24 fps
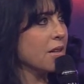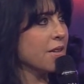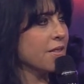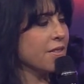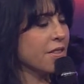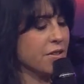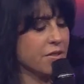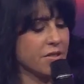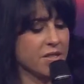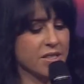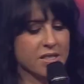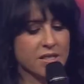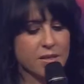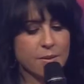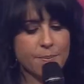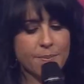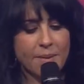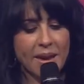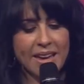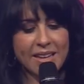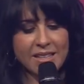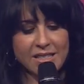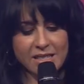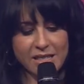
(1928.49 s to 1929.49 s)
There's this
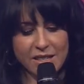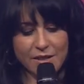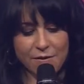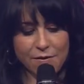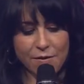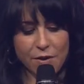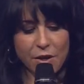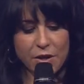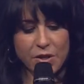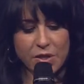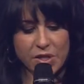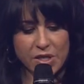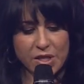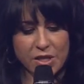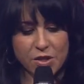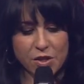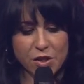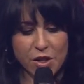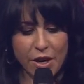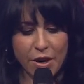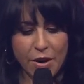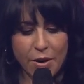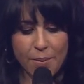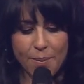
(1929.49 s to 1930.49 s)
amazing verse in
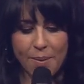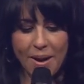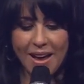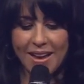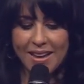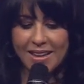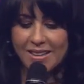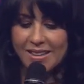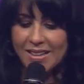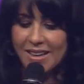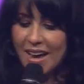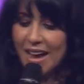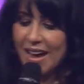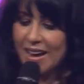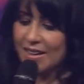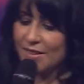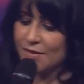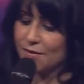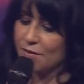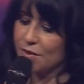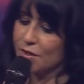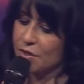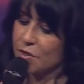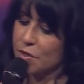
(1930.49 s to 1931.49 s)
Jeremiah
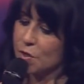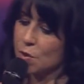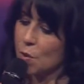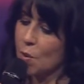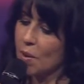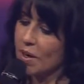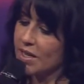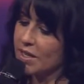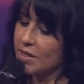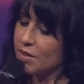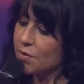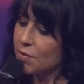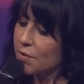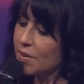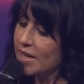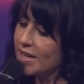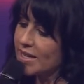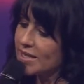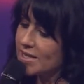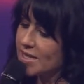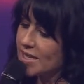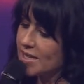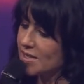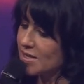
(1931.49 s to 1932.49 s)
9, verse 23.
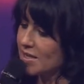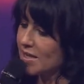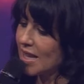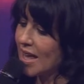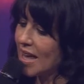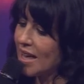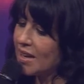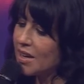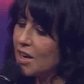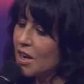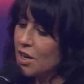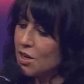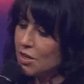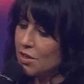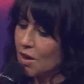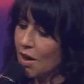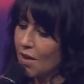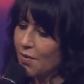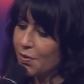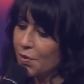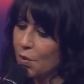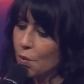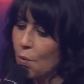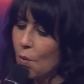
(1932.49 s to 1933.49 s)
It says, "Let
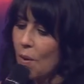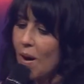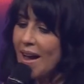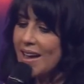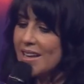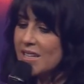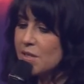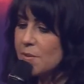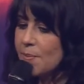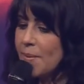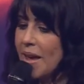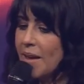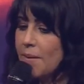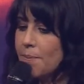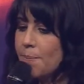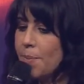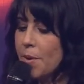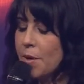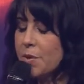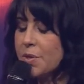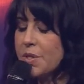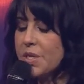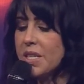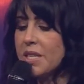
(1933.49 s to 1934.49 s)
not the wise man
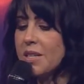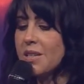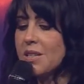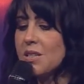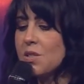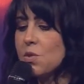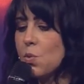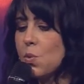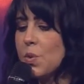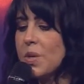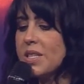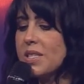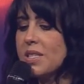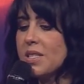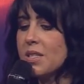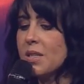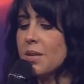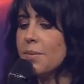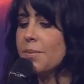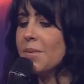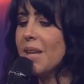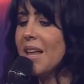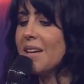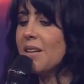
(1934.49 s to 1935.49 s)
boast in his
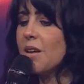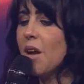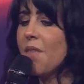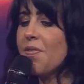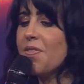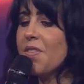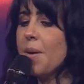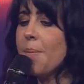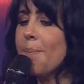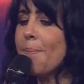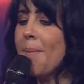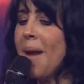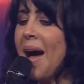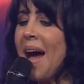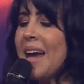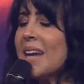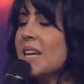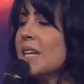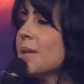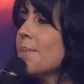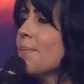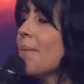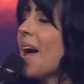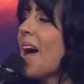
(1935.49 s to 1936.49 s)
wisdom. Let not the
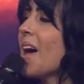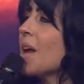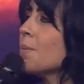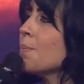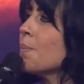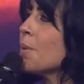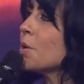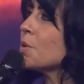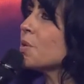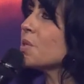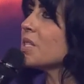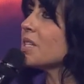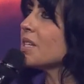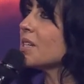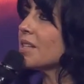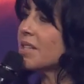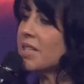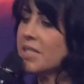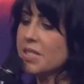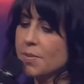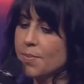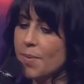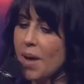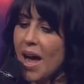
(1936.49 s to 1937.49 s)
mighty man boast in
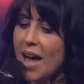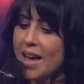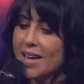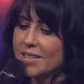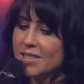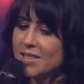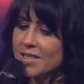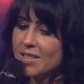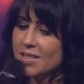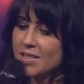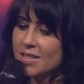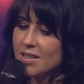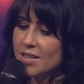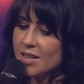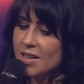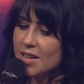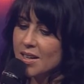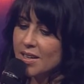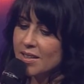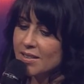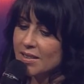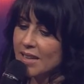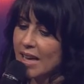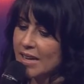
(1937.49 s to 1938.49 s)
his might.
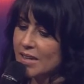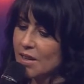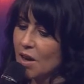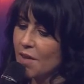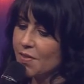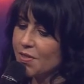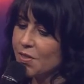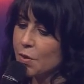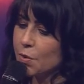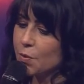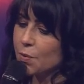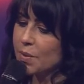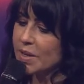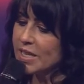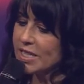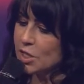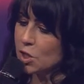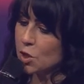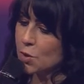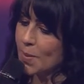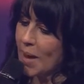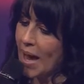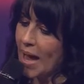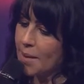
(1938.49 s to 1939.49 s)
Let not the
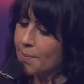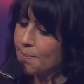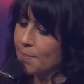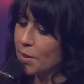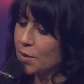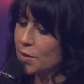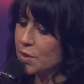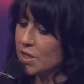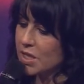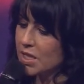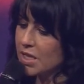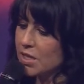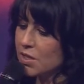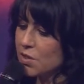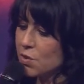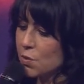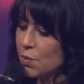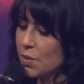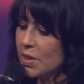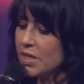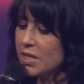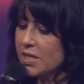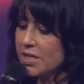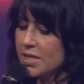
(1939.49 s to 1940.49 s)
rich man boast in his
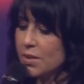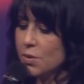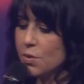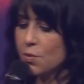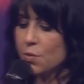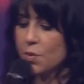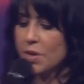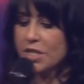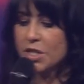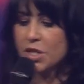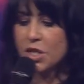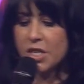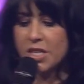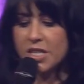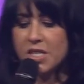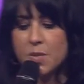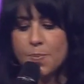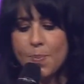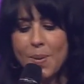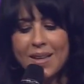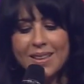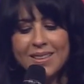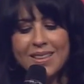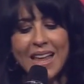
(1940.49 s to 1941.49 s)

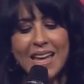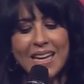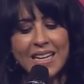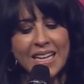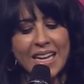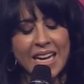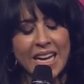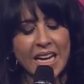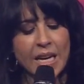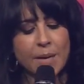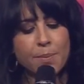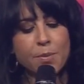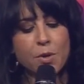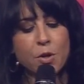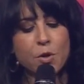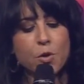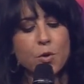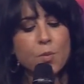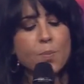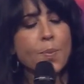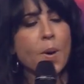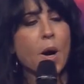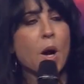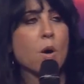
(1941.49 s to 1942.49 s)
riches, but let him
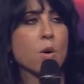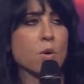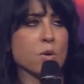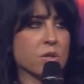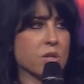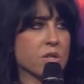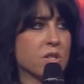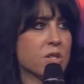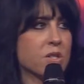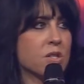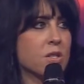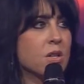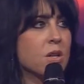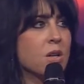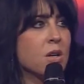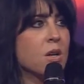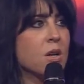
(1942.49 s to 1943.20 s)
who boasts